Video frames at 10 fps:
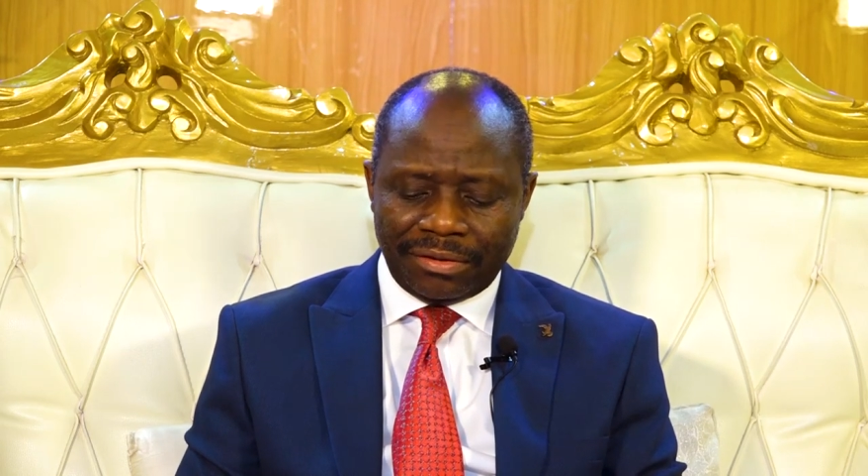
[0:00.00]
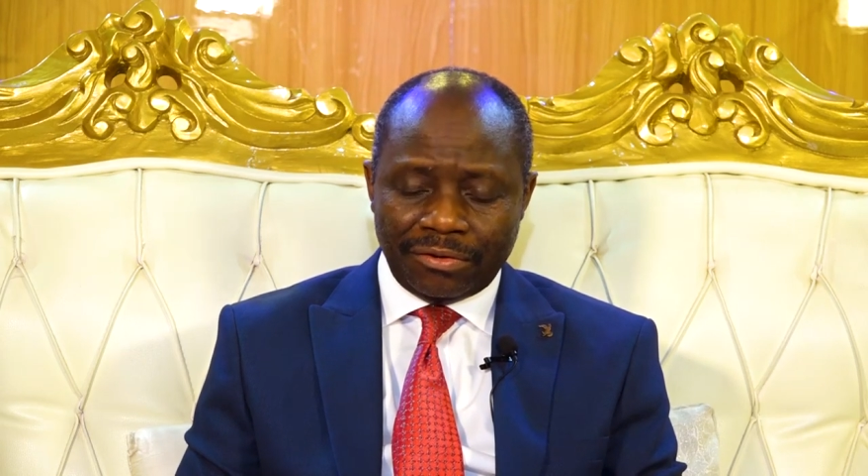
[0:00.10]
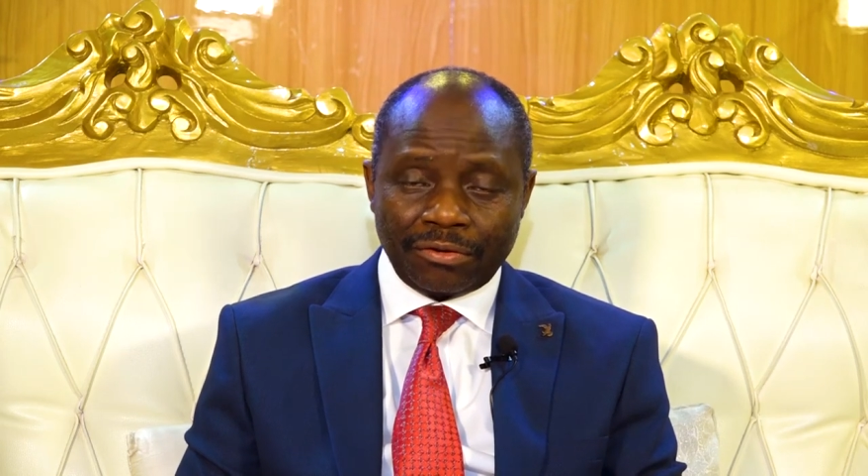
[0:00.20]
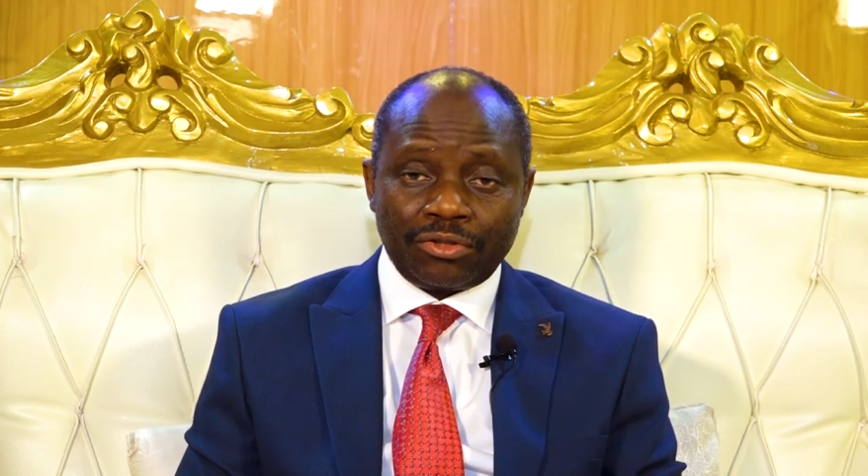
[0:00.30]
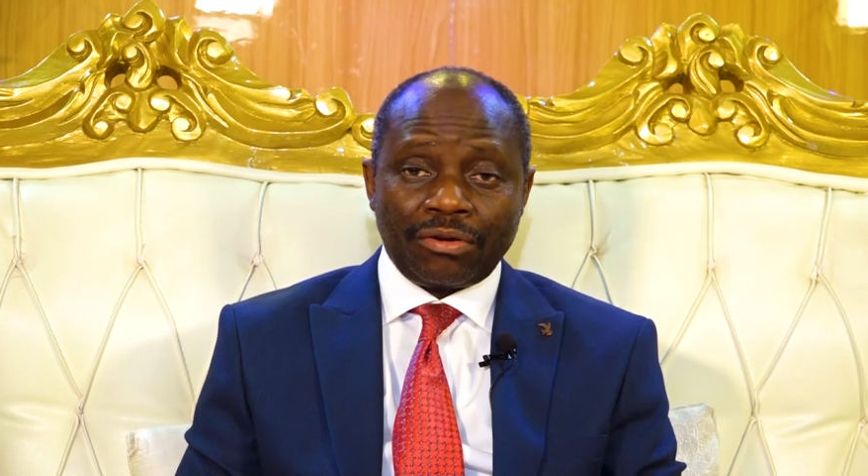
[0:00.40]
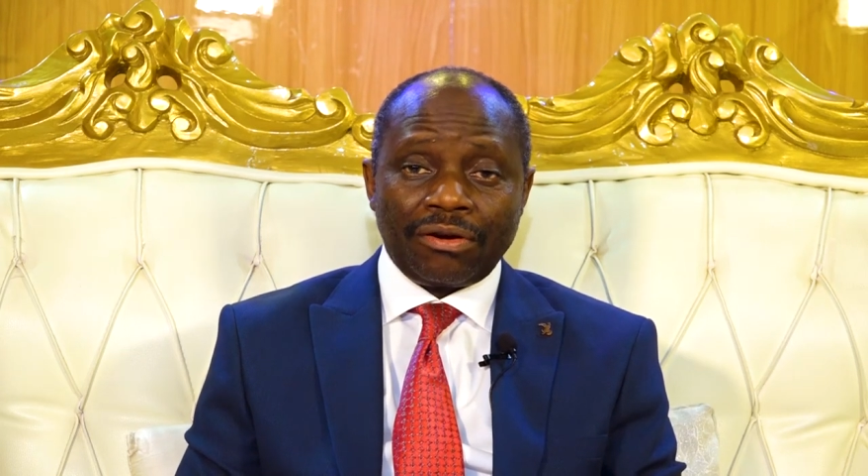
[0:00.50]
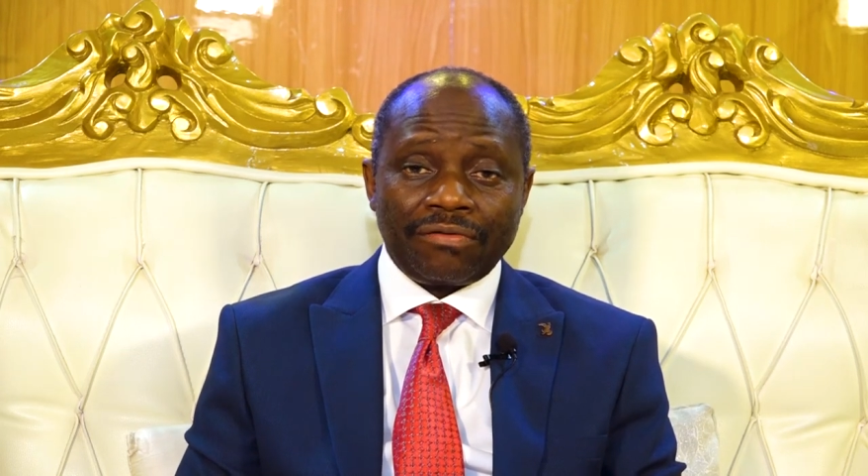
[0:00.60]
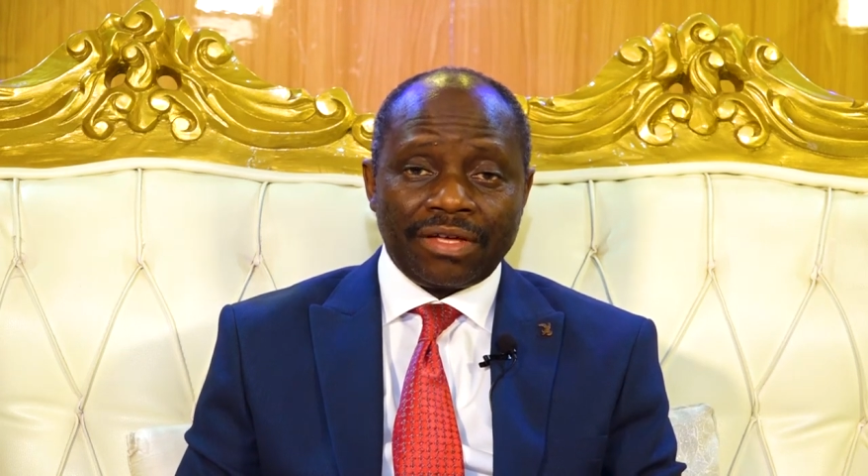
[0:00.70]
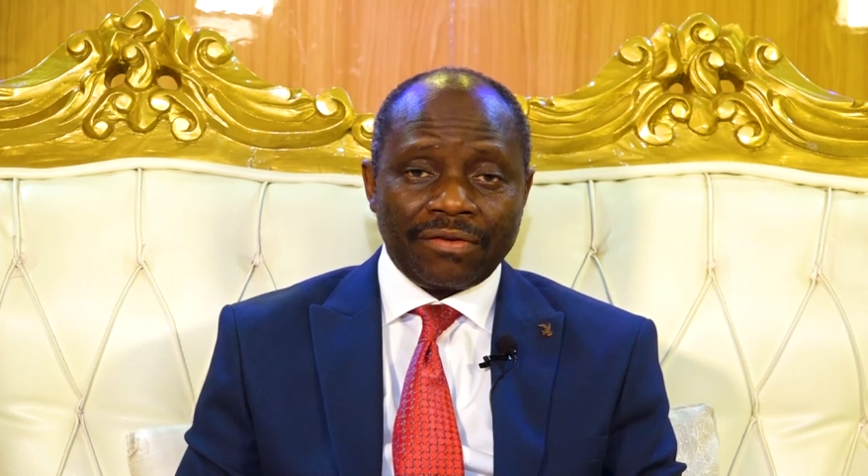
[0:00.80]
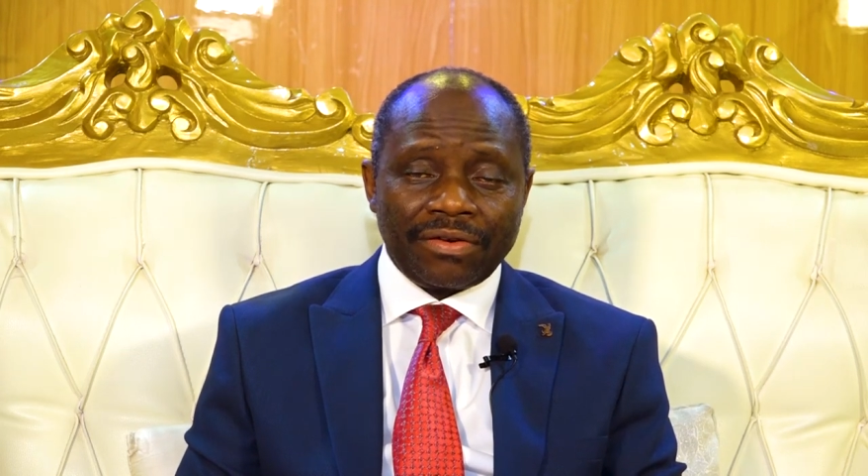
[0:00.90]
your joy
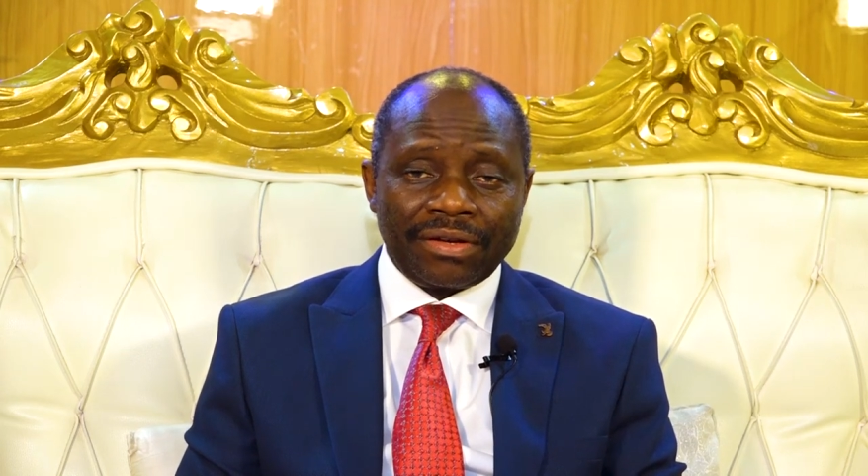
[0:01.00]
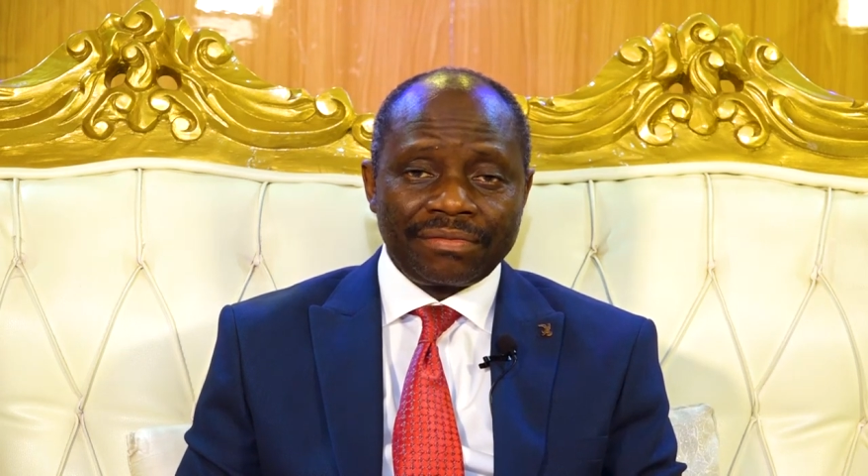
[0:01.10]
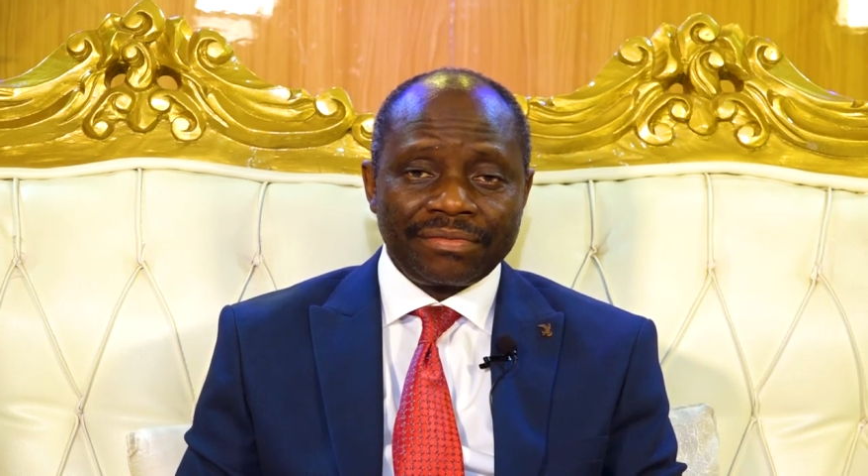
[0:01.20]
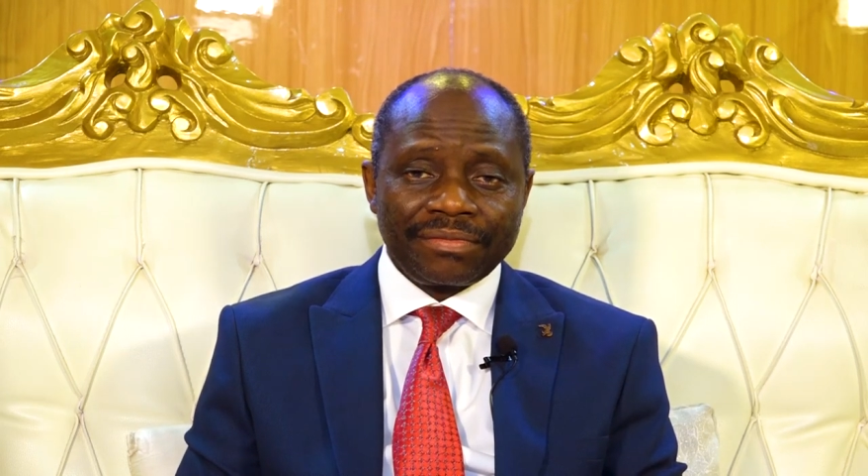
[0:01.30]
of giving.